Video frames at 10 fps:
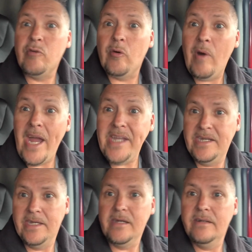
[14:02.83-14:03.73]

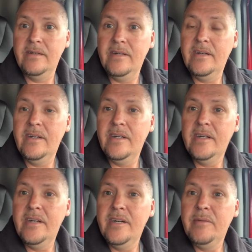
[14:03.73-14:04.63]
cracking
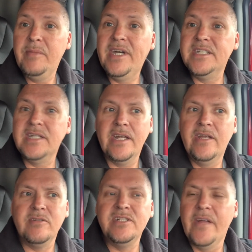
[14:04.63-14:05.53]
because
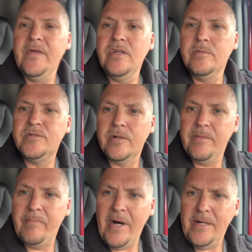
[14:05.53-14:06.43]
there's nothing to absorb
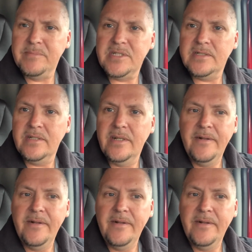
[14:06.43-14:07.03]
the bumps.